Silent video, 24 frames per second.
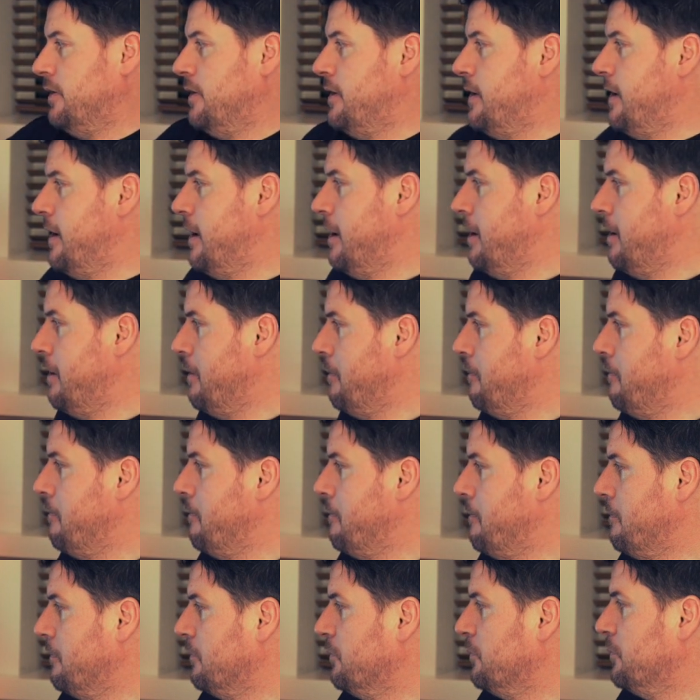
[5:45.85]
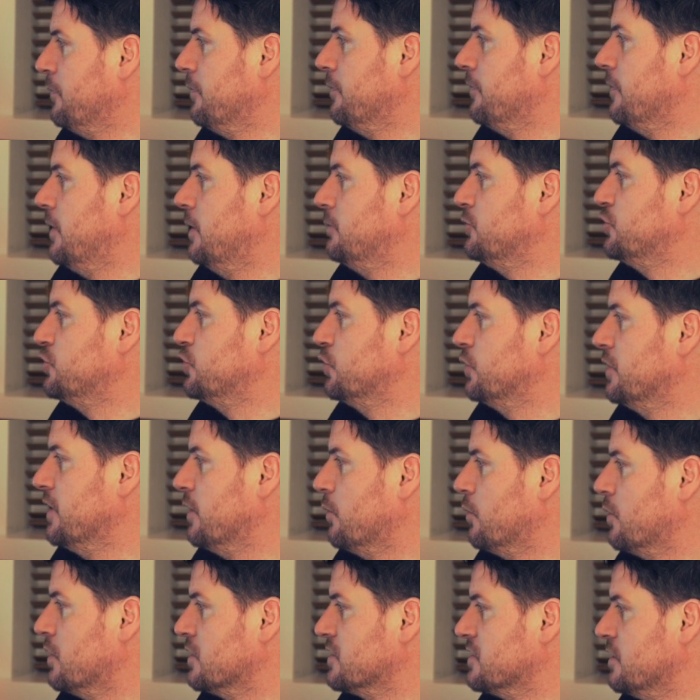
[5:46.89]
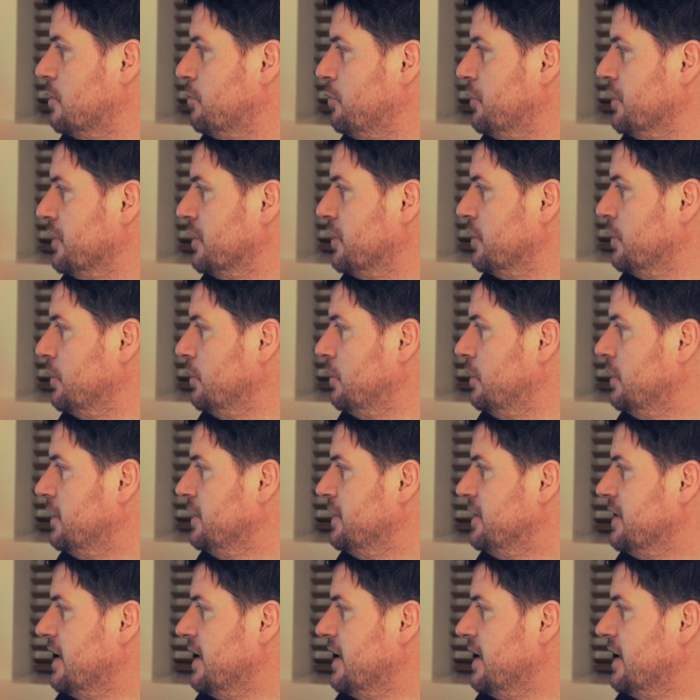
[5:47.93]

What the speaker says: I'm sure that works out pretty cool.